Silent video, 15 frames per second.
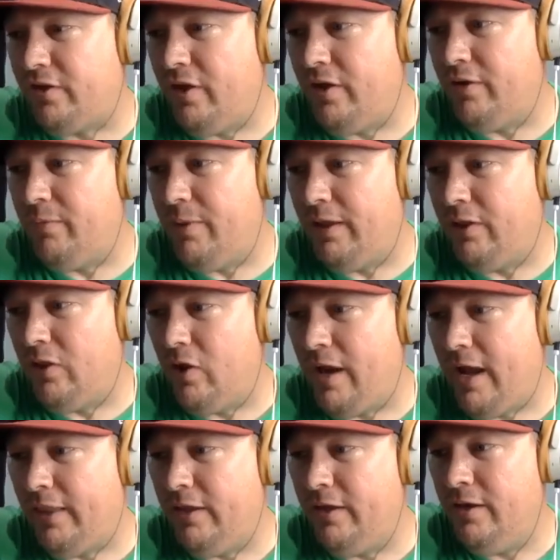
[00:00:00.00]
club in Long
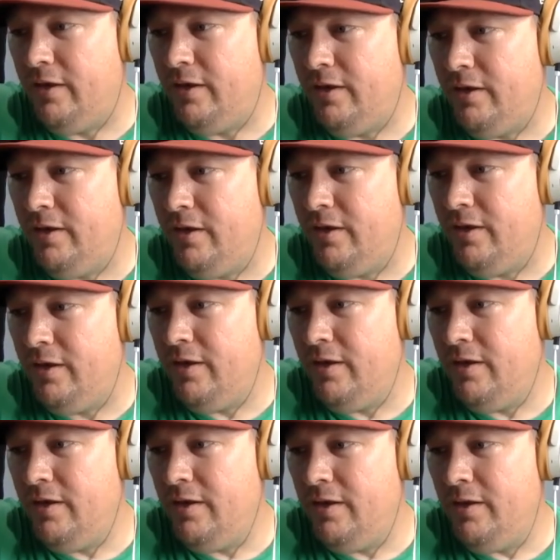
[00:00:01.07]
Island?
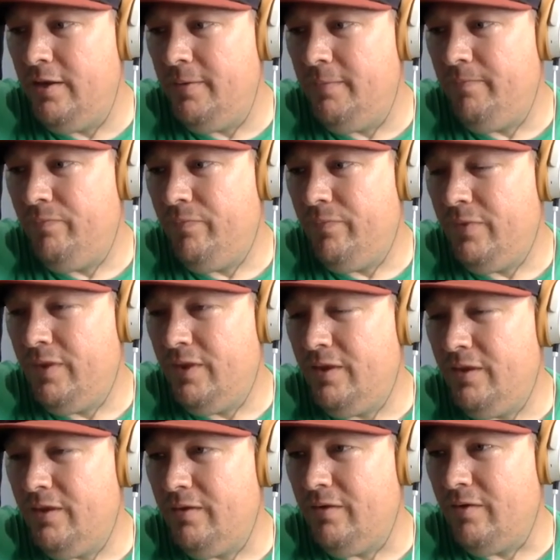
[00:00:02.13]
Yeah.
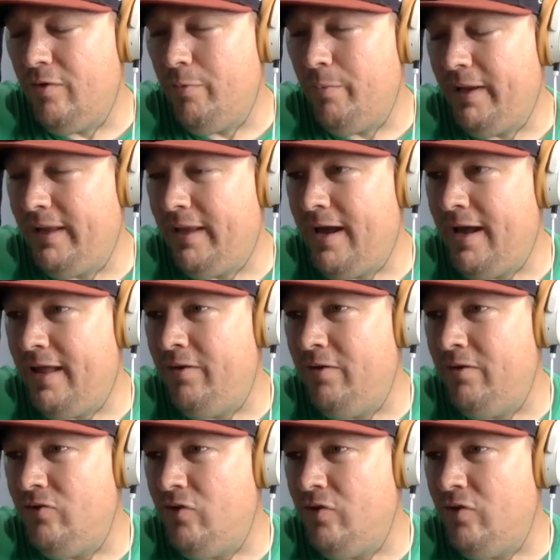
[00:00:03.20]
Oh my god, dude,